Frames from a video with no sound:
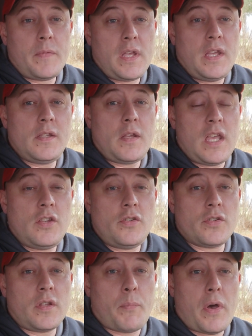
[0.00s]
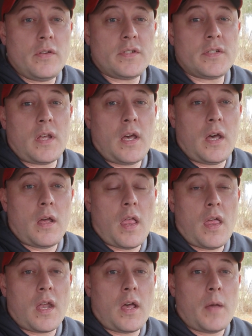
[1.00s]
He usually posts a
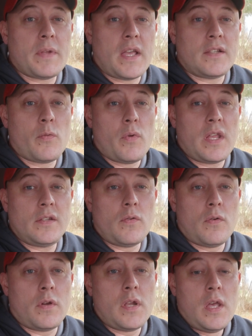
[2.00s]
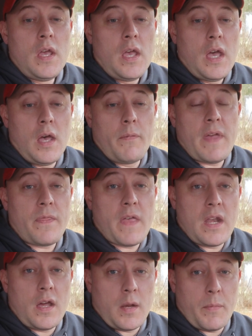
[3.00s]
lot of updates on what he's doing. That
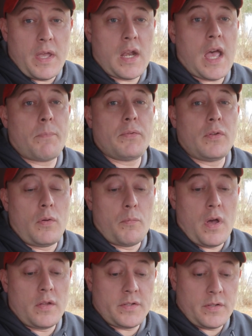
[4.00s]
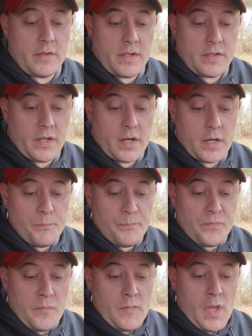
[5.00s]
thing ought to be an absolute monster this year.
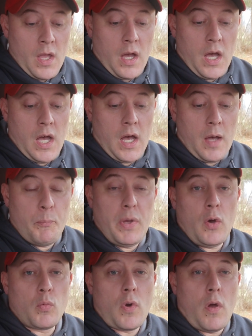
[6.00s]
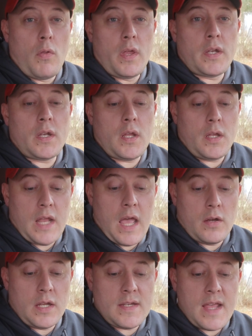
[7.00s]
Bill Rowland
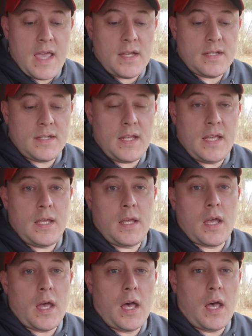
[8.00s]
down in Tennessee.